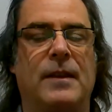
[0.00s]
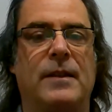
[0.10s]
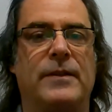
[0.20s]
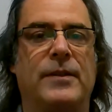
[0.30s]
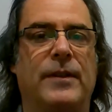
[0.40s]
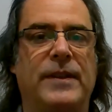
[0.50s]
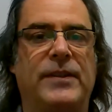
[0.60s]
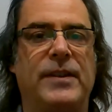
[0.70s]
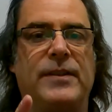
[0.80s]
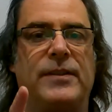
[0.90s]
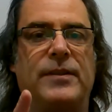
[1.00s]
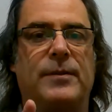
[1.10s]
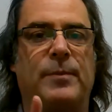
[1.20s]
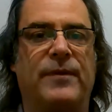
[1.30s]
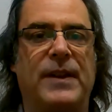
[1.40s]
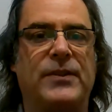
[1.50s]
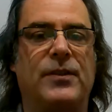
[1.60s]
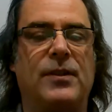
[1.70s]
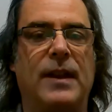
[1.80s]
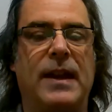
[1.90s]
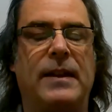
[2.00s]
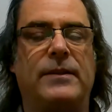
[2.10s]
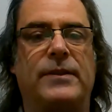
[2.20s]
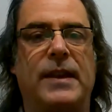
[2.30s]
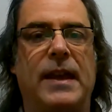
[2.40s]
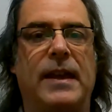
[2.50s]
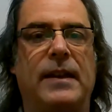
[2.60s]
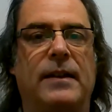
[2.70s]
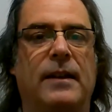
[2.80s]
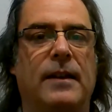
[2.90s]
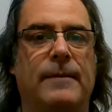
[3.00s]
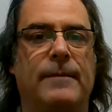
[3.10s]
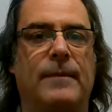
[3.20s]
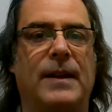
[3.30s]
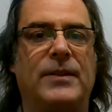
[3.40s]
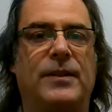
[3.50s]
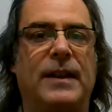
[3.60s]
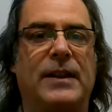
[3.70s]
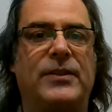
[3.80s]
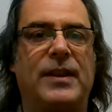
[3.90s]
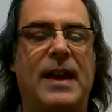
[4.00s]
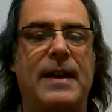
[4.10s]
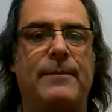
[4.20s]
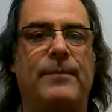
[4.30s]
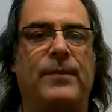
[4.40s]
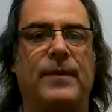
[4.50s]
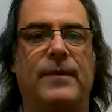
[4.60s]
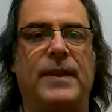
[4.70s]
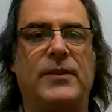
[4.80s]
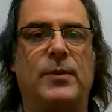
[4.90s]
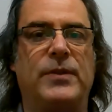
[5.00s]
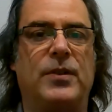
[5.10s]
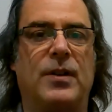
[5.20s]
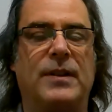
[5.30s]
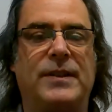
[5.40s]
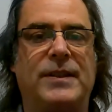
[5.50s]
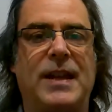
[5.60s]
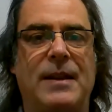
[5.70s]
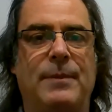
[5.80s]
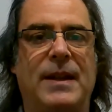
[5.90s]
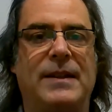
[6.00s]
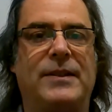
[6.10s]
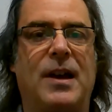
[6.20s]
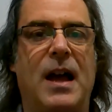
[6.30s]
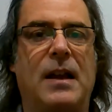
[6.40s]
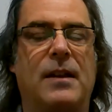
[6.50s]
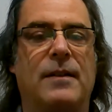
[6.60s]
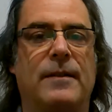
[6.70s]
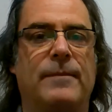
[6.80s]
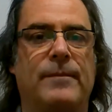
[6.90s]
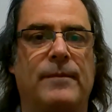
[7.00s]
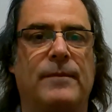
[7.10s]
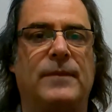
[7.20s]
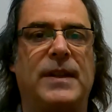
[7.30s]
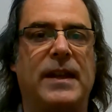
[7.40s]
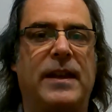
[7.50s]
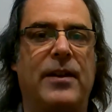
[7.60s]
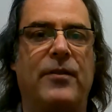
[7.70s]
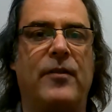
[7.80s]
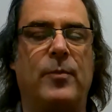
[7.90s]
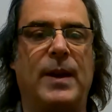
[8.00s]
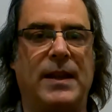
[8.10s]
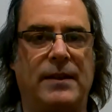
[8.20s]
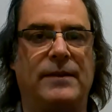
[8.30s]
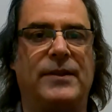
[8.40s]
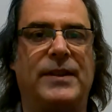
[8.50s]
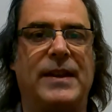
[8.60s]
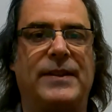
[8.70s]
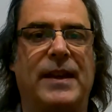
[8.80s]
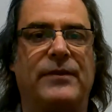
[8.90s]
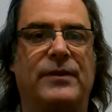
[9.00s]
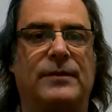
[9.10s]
So this is Professor Gallant saying, until next time, this was your 10-minute talk. Take care, everybody. Stay safe.